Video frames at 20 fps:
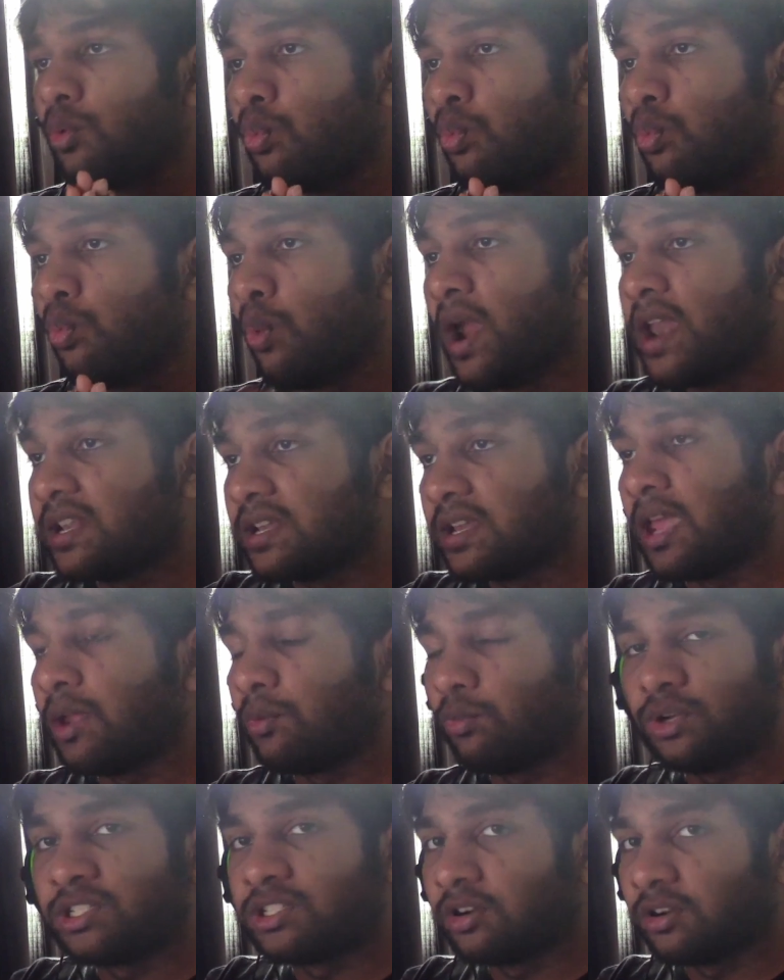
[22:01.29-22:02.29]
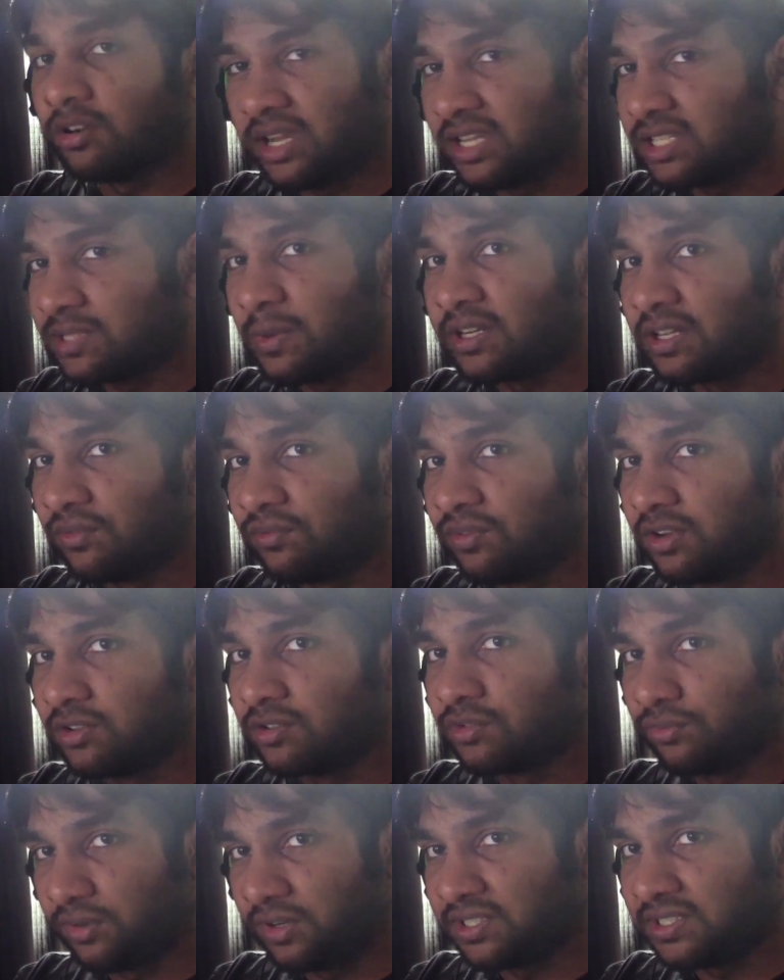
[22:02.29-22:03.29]
When can we start expecting figures
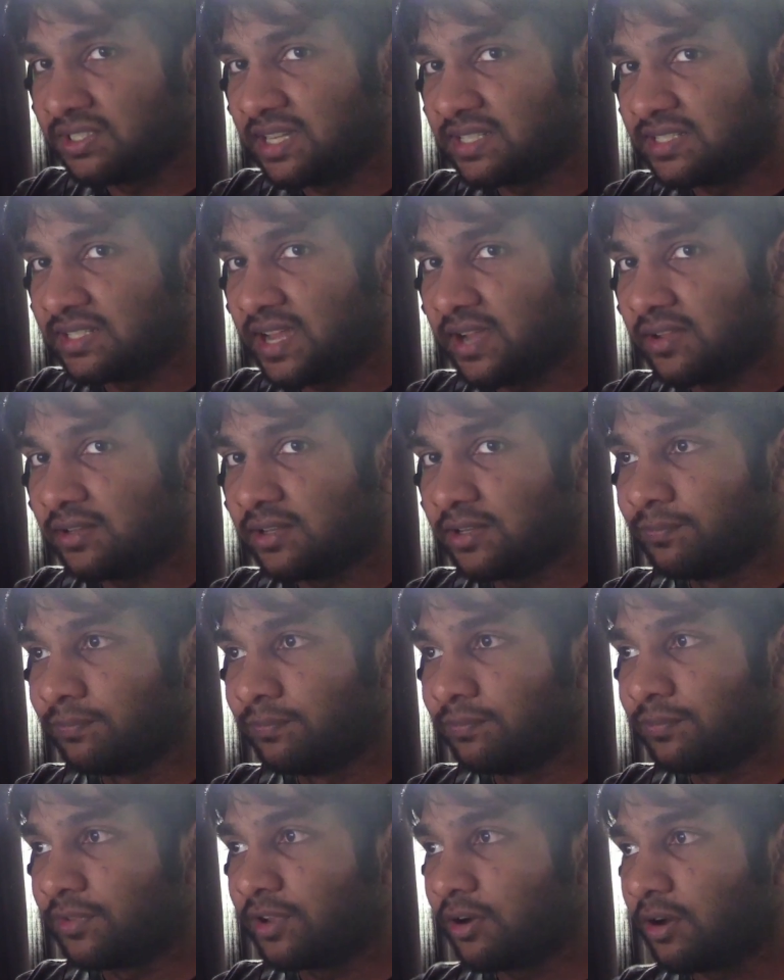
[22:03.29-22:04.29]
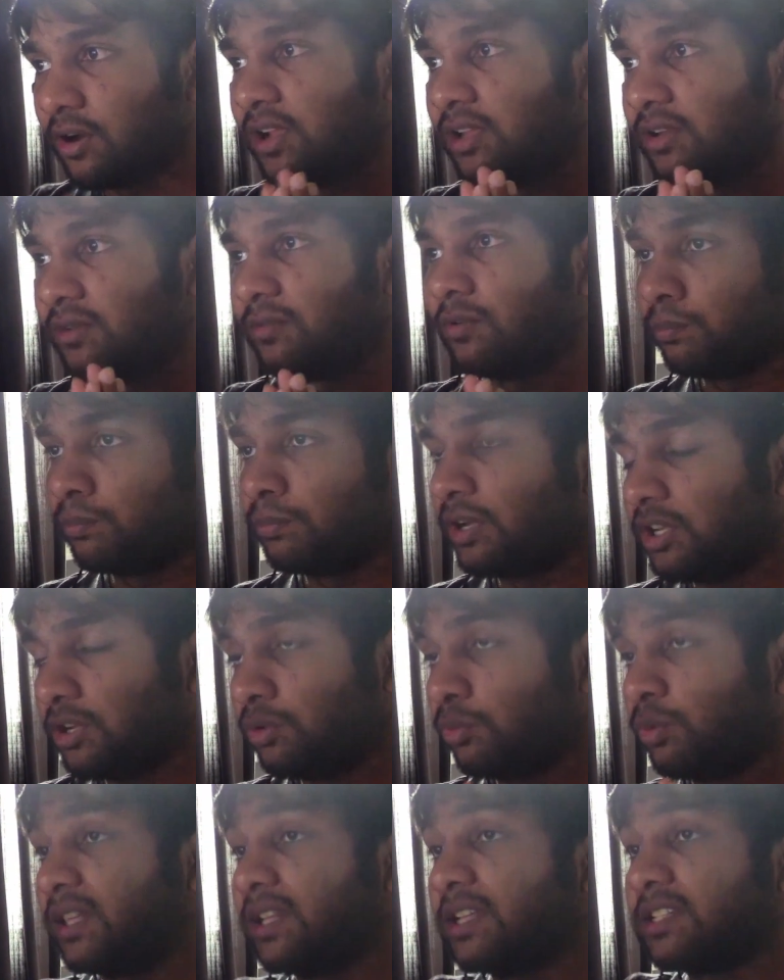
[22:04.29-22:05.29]
for us exactly? Alright? But you
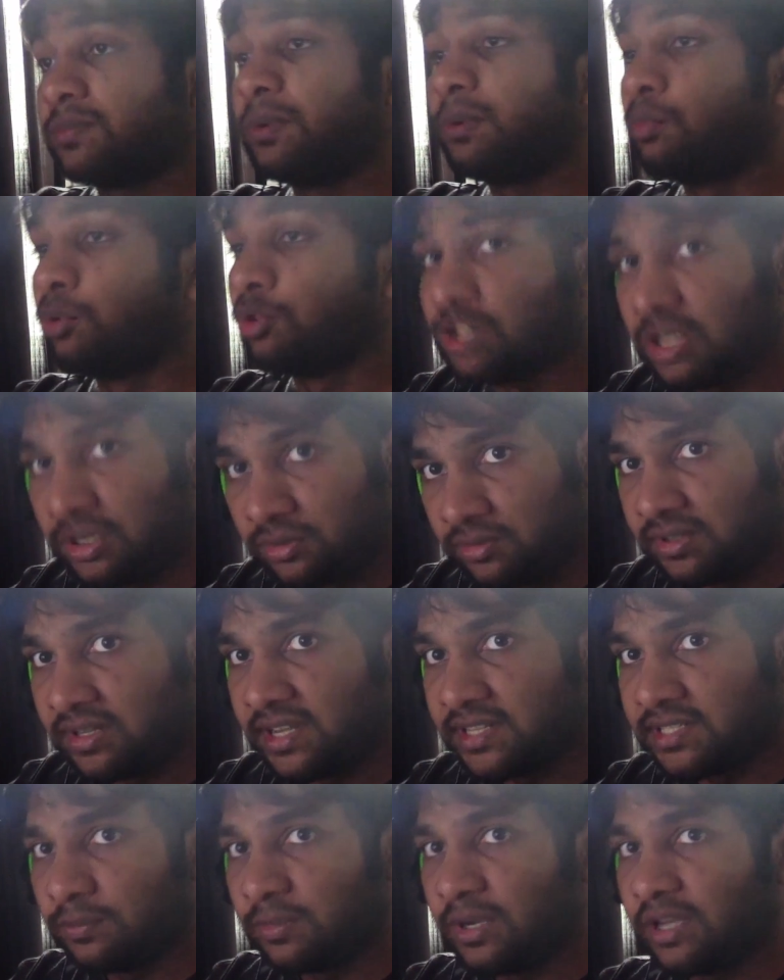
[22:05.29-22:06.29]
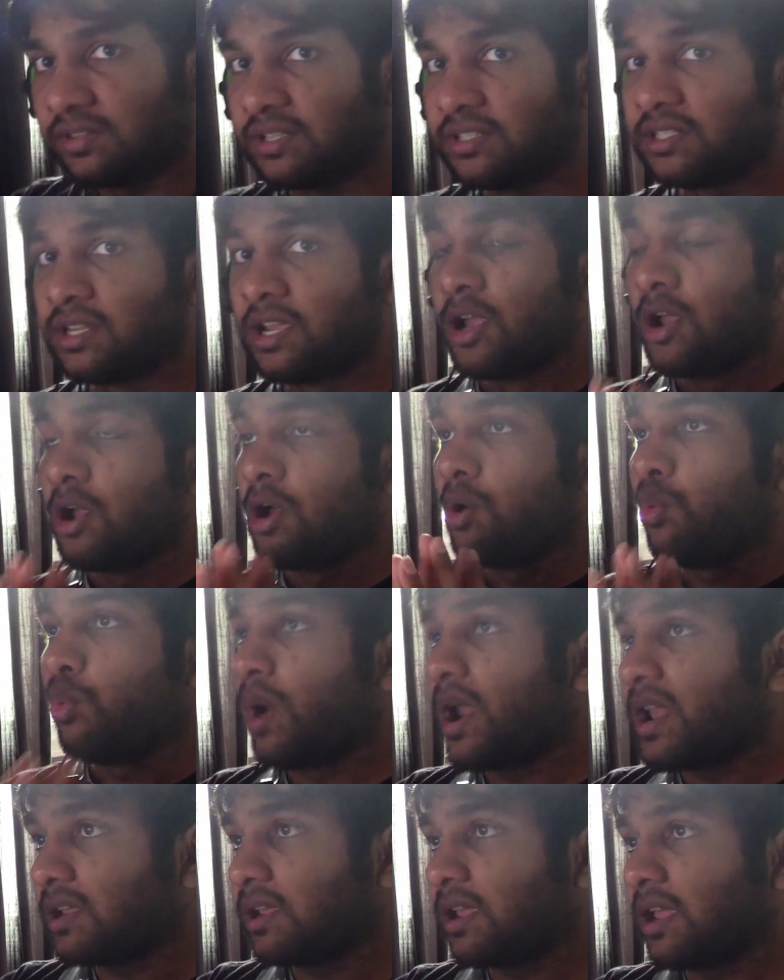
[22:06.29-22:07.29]
know what? Let's be more generalized about this.
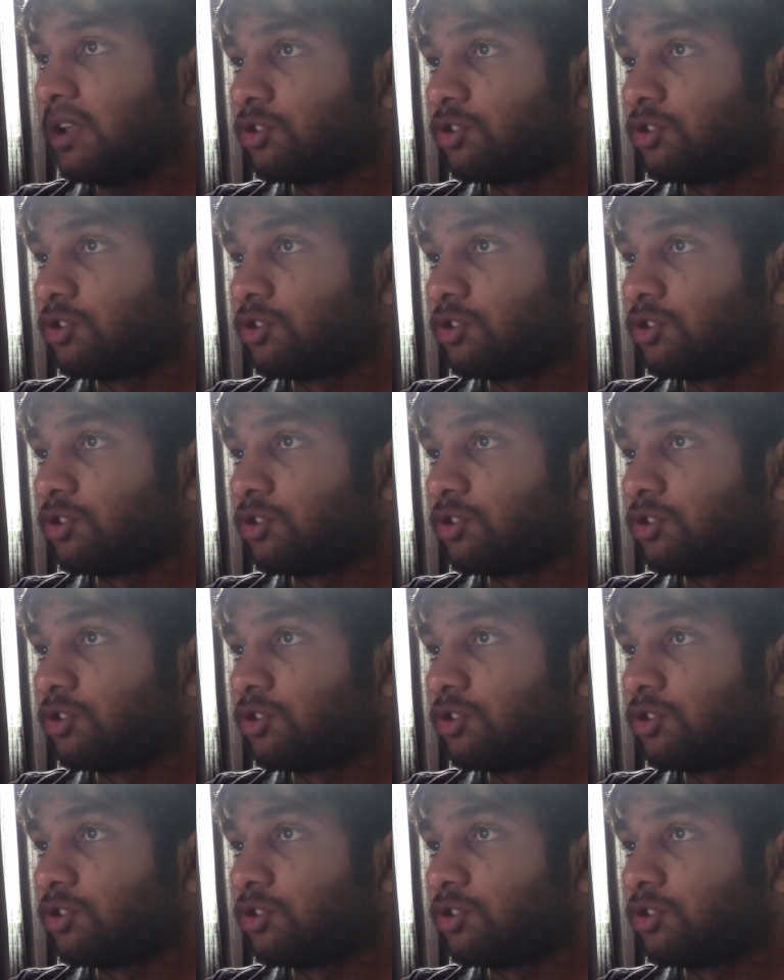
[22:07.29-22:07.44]
When can